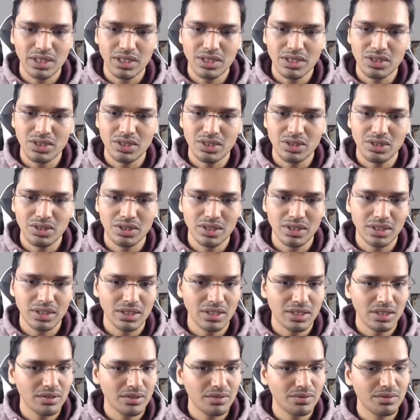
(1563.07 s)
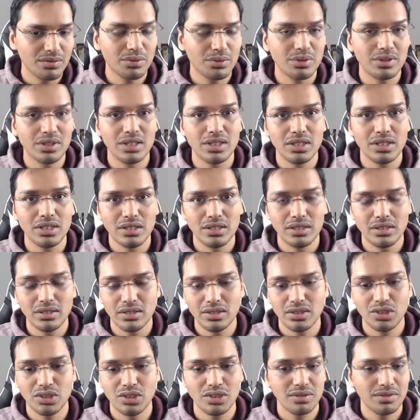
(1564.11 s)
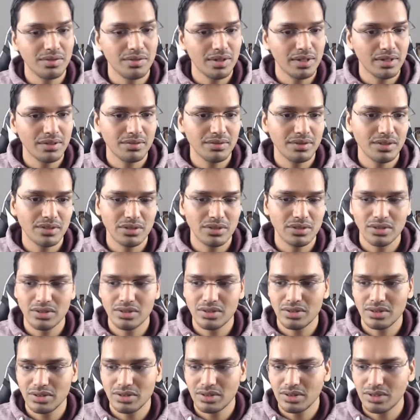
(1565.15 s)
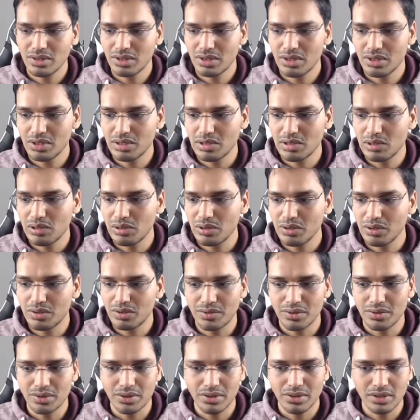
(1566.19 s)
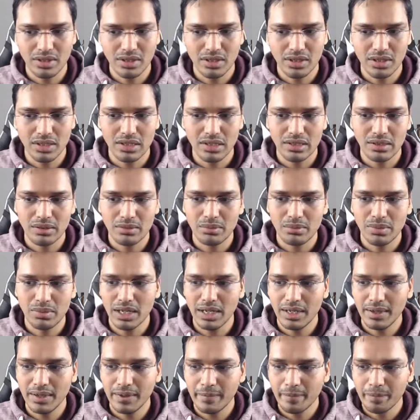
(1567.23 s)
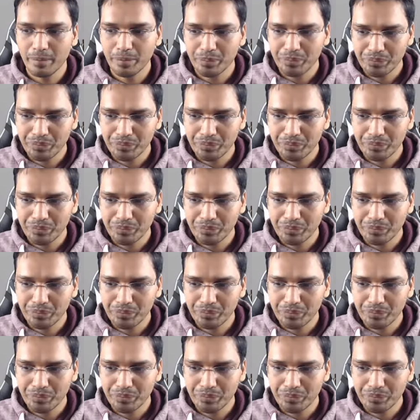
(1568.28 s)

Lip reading: king g3, king f4, king g5. This is just lost for black.